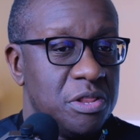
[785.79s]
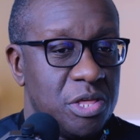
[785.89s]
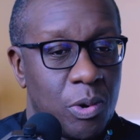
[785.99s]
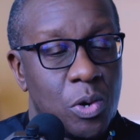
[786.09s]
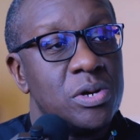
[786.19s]

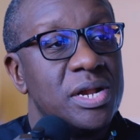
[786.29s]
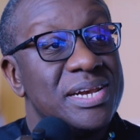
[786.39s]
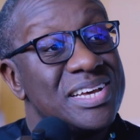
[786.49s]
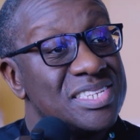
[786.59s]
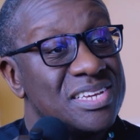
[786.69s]
They were on a
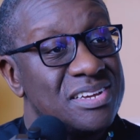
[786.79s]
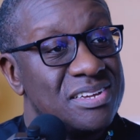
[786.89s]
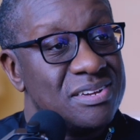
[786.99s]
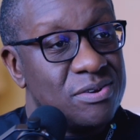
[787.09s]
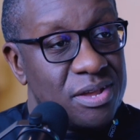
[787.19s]
desk,
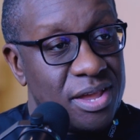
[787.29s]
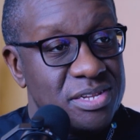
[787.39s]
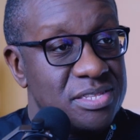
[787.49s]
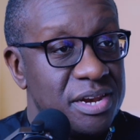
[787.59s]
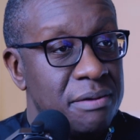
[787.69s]

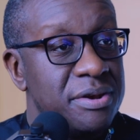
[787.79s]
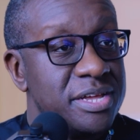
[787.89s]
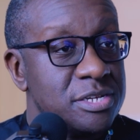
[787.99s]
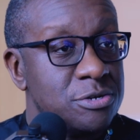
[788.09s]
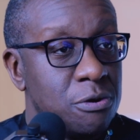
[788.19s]
hence the name
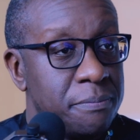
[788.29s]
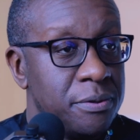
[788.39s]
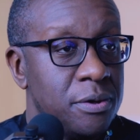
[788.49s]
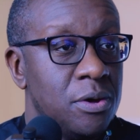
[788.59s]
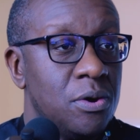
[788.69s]
desktop,
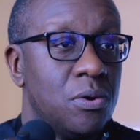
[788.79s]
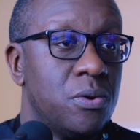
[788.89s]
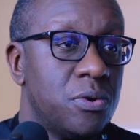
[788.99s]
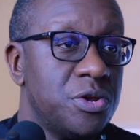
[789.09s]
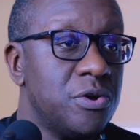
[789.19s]

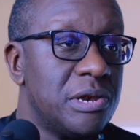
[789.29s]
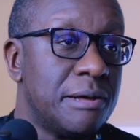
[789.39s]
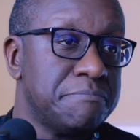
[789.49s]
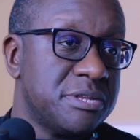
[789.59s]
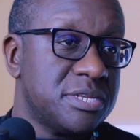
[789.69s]
or on your
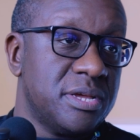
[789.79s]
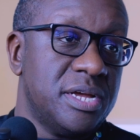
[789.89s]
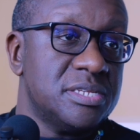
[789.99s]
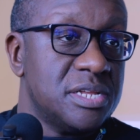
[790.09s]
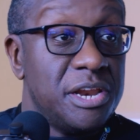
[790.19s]
laps,
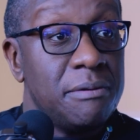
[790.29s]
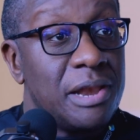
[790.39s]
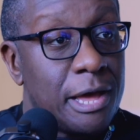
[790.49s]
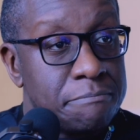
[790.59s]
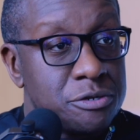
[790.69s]
hence the name
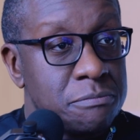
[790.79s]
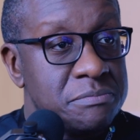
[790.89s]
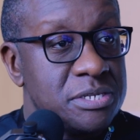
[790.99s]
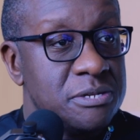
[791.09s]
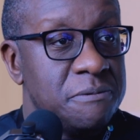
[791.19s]

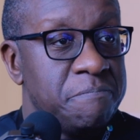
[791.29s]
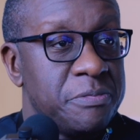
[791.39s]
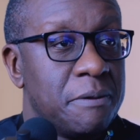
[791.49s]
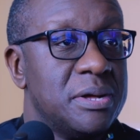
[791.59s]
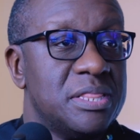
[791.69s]
laptops.
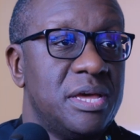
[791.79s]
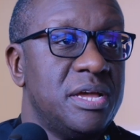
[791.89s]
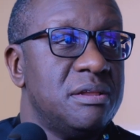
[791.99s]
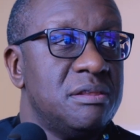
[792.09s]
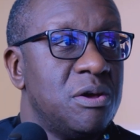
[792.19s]
But
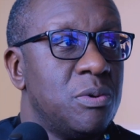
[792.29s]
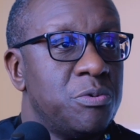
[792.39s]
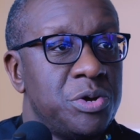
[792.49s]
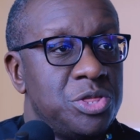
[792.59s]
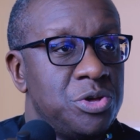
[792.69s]
they were
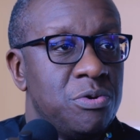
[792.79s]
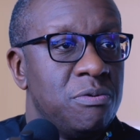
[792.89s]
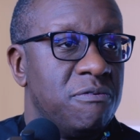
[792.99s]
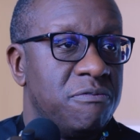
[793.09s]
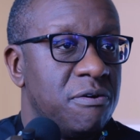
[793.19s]
with
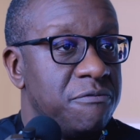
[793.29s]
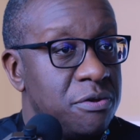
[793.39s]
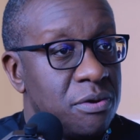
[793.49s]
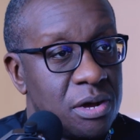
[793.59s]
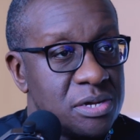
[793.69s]
you for a
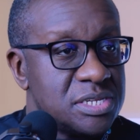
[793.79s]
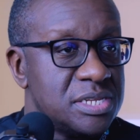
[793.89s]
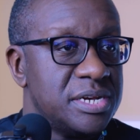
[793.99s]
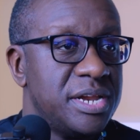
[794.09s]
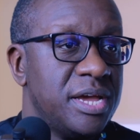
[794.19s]
few hours in
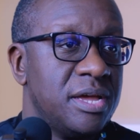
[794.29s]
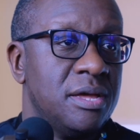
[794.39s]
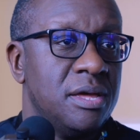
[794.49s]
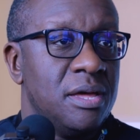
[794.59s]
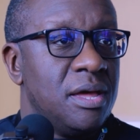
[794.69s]
the day,
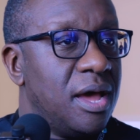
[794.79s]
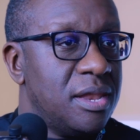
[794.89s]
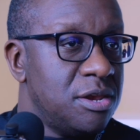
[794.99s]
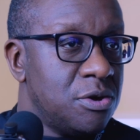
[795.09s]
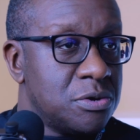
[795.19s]
and
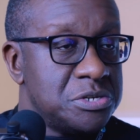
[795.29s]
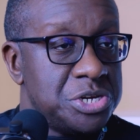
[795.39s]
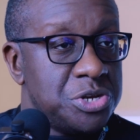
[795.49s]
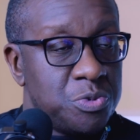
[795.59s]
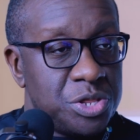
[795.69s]
then you
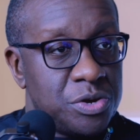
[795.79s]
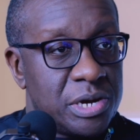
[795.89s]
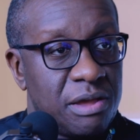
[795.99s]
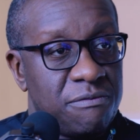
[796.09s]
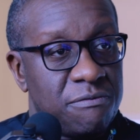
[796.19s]
continued with your
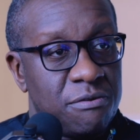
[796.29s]
life.